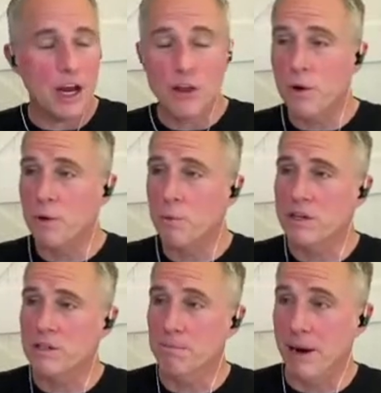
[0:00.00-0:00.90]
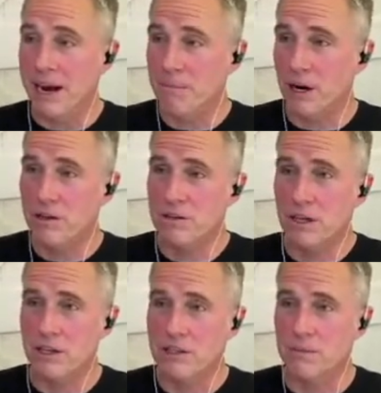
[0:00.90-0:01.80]
another one was bite
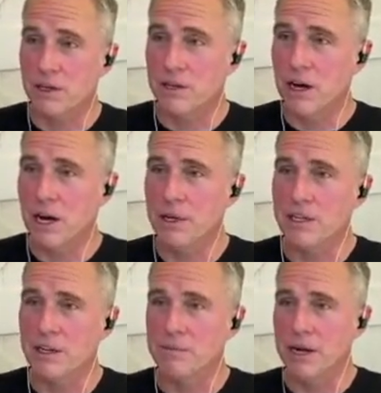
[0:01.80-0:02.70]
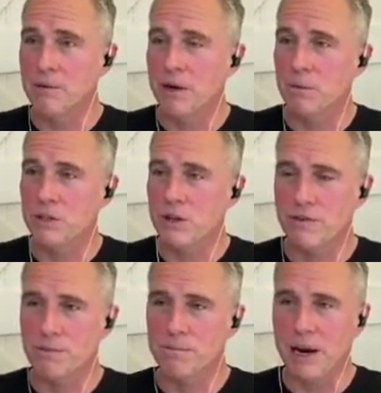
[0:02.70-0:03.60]
marks. I think someone had commented about uh, was there
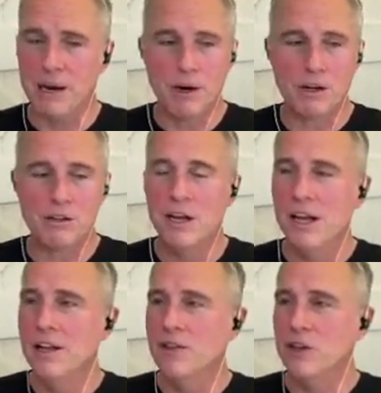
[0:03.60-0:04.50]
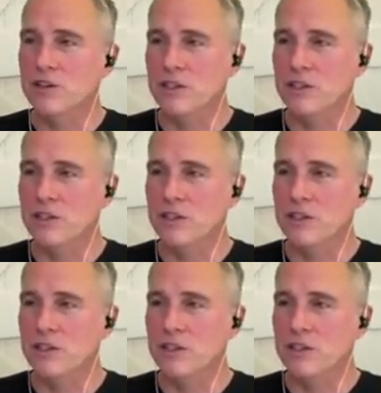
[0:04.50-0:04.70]
ever bite marks? This